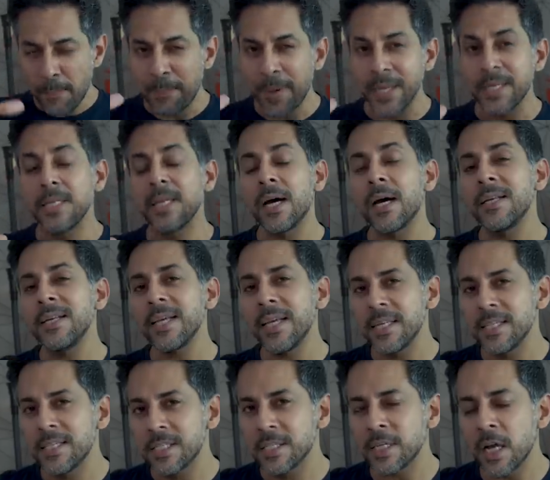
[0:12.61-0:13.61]
but done
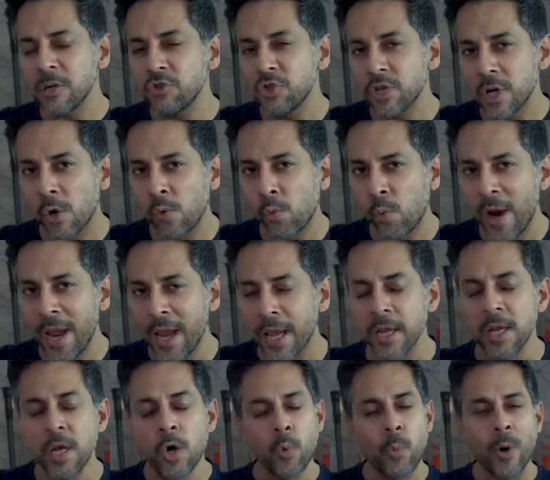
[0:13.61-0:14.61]
in such a way